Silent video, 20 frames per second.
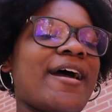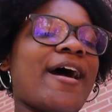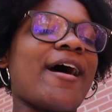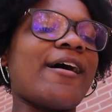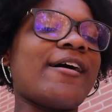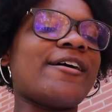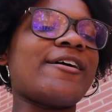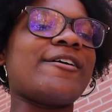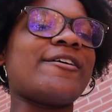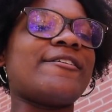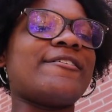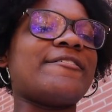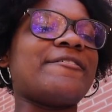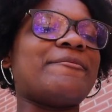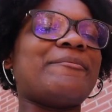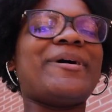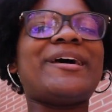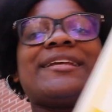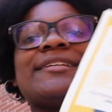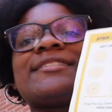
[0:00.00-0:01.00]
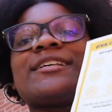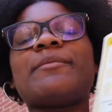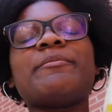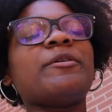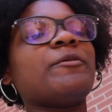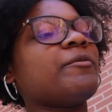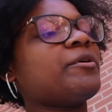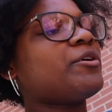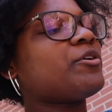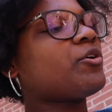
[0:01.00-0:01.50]
Um, but it's gonna
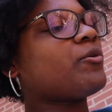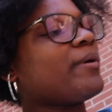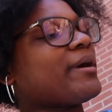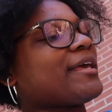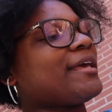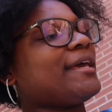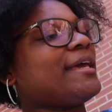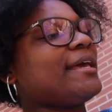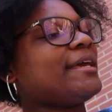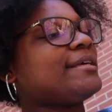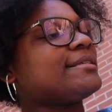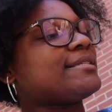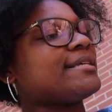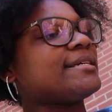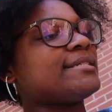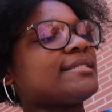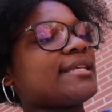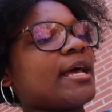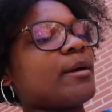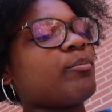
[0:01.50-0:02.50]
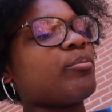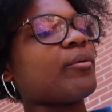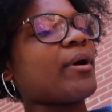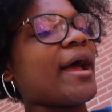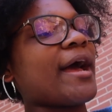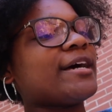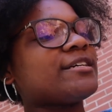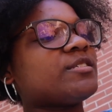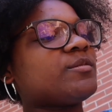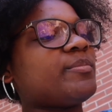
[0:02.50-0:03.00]
be real quick and easy. It say
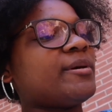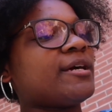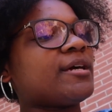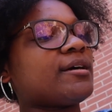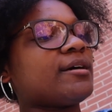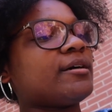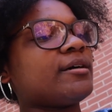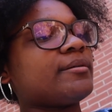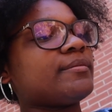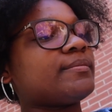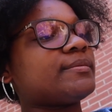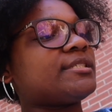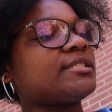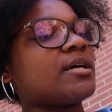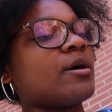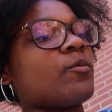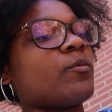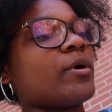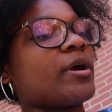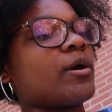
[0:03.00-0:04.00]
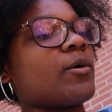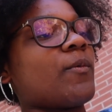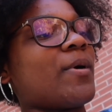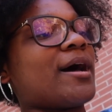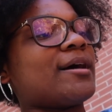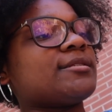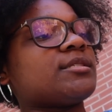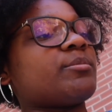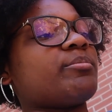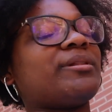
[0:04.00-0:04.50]
prize pickup somewhere
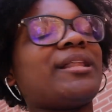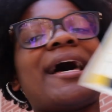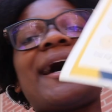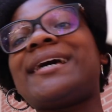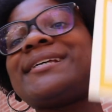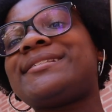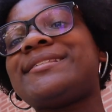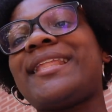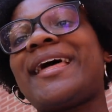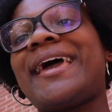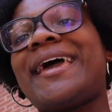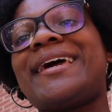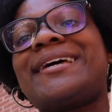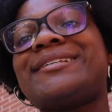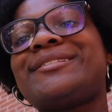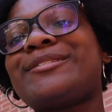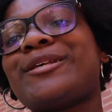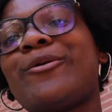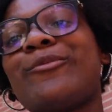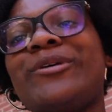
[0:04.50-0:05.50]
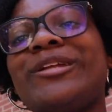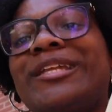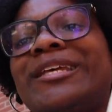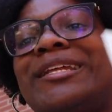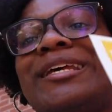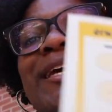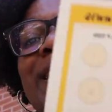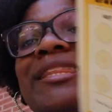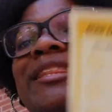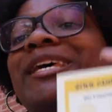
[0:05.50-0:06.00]
while supplies last, so we
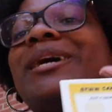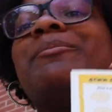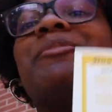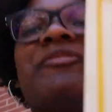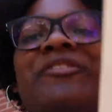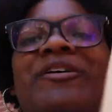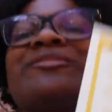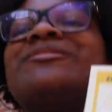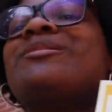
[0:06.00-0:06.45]
need to get there before